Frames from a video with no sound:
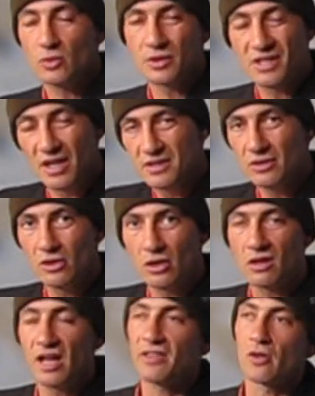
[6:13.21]
so it doesn't
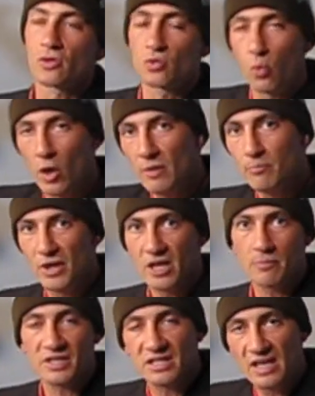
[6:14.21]
look like there was one
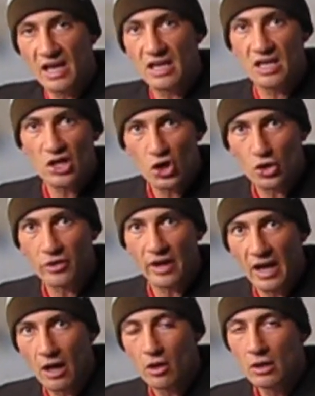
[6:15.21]
big mistake here or
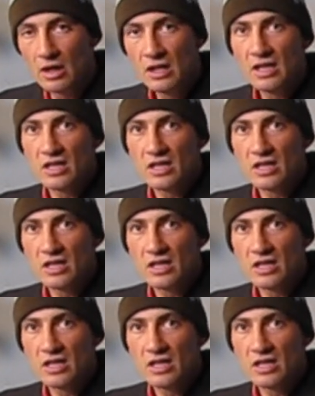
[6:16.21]
there.